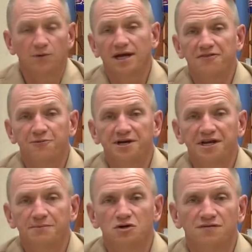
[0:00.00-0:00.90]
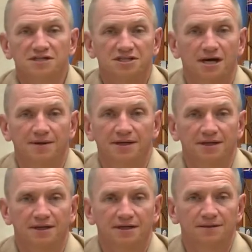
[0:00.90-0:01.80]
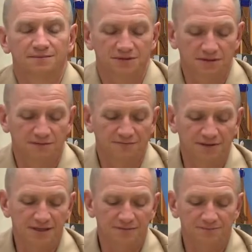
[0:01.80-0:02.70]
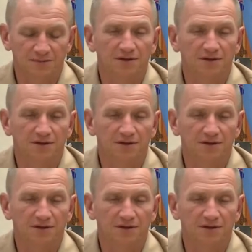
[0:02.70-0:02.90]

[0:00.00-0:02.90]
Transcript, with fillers: We got 3D movies coming um, in the fleet,